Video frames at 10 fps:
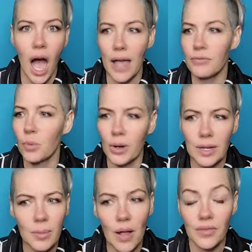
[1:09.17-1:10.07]
I've
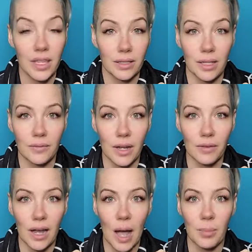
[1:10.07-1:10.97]
worried about things that have
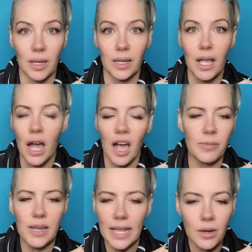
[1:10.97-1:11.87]
never happened. I've
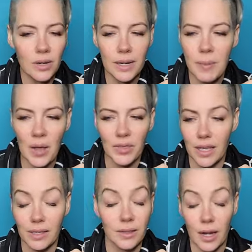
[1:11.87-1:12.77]
been angry about
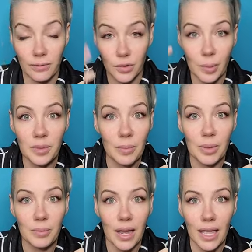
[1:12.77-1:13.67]
things that I've dreamt up
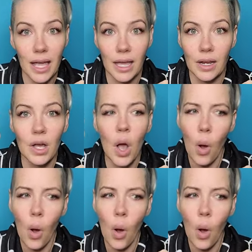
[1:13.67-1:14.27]
in my head.